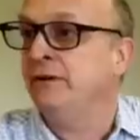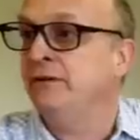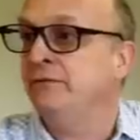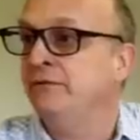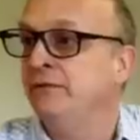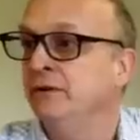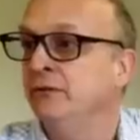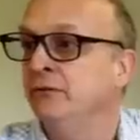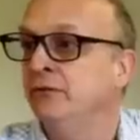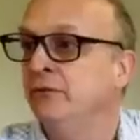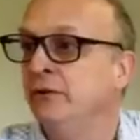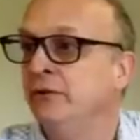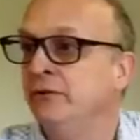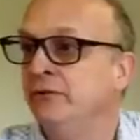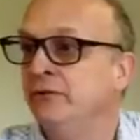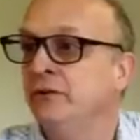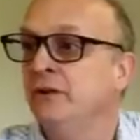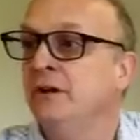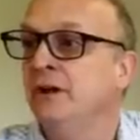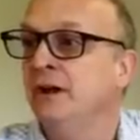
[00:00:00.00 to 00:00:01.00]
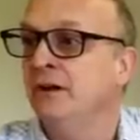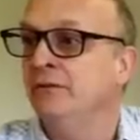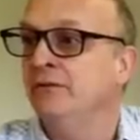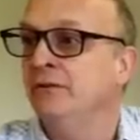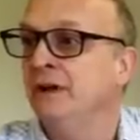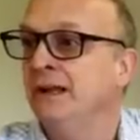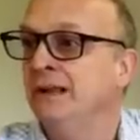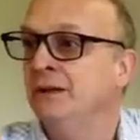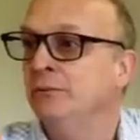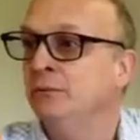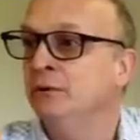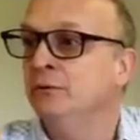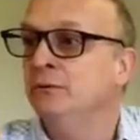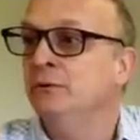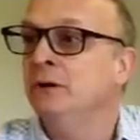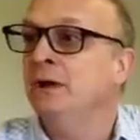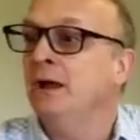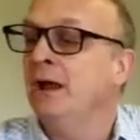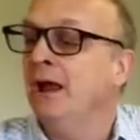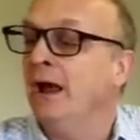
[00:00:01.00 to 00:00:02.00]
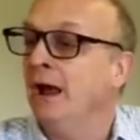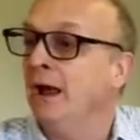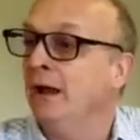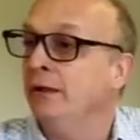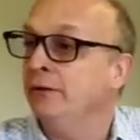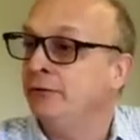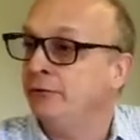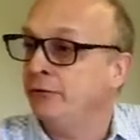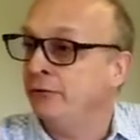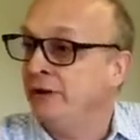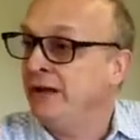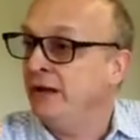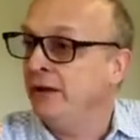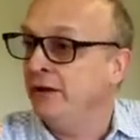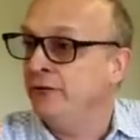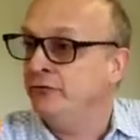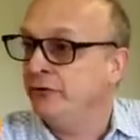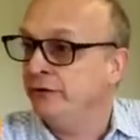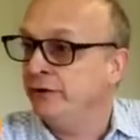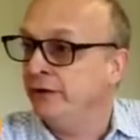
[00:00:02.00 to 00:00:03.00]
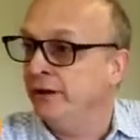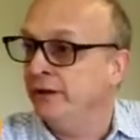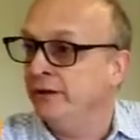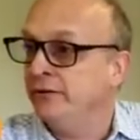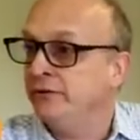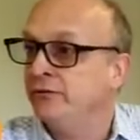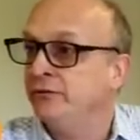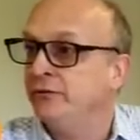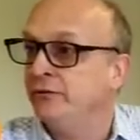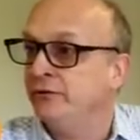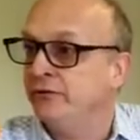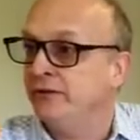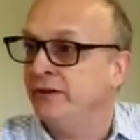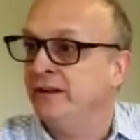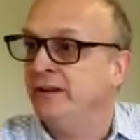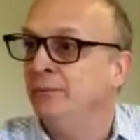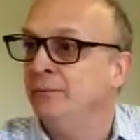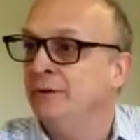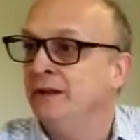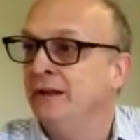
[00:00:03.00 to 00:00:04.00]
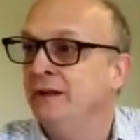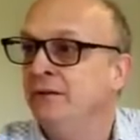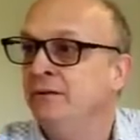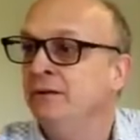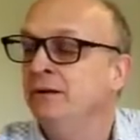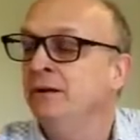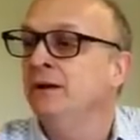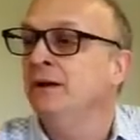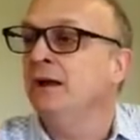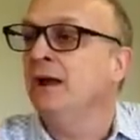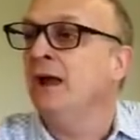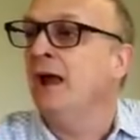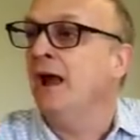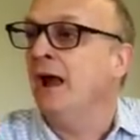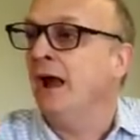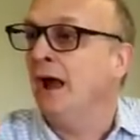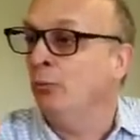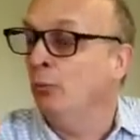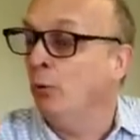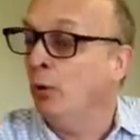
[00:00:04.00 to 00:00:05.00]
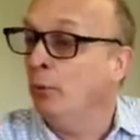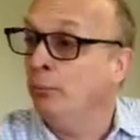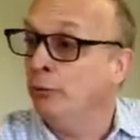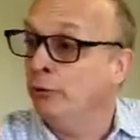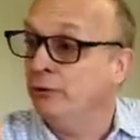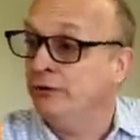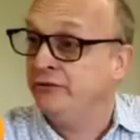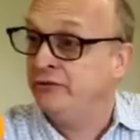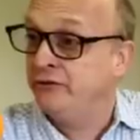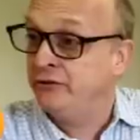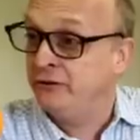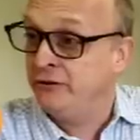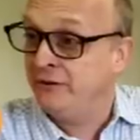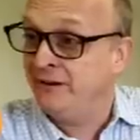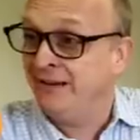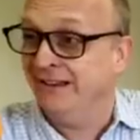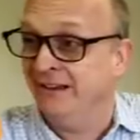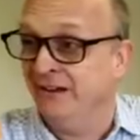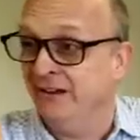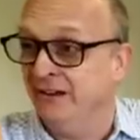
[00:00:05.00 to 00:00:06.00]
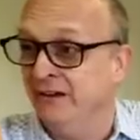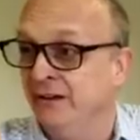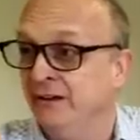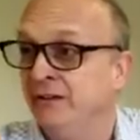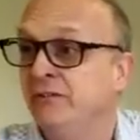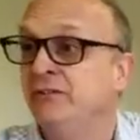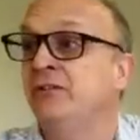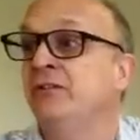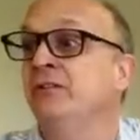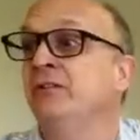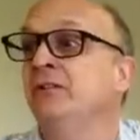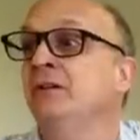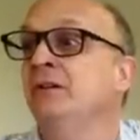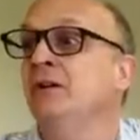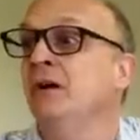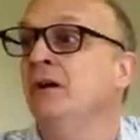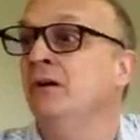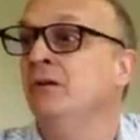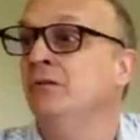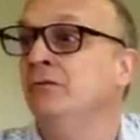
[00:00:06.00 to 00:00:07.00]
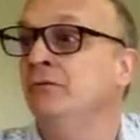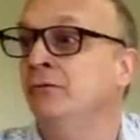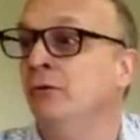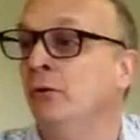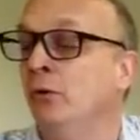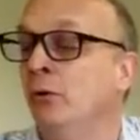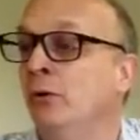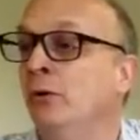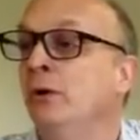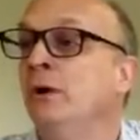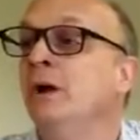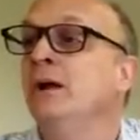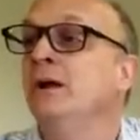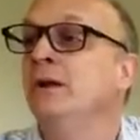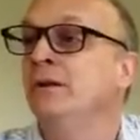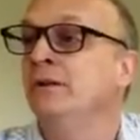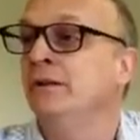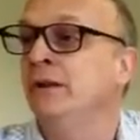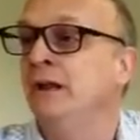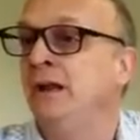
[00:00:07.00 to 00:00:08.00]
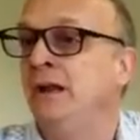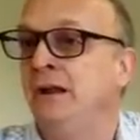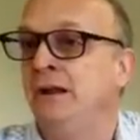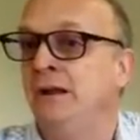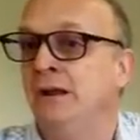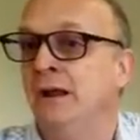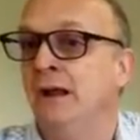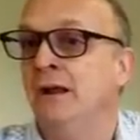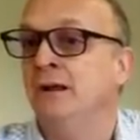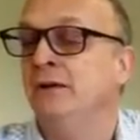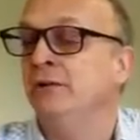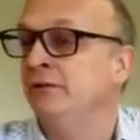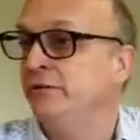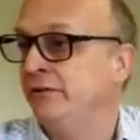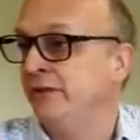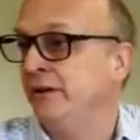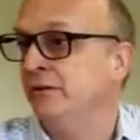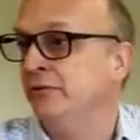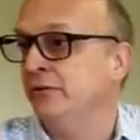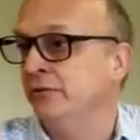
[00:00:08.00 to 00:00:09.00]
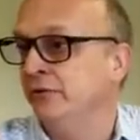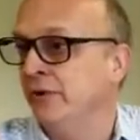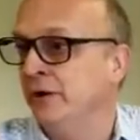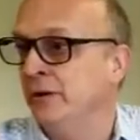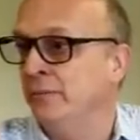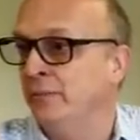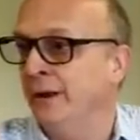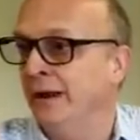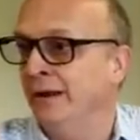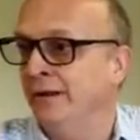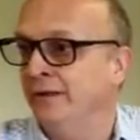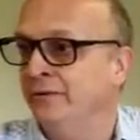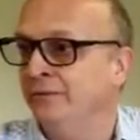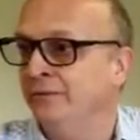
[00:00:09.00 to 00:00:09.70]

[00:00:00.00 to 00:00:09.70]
filters available at 300 Hz for CW and 1.2 kHz for the single sideband.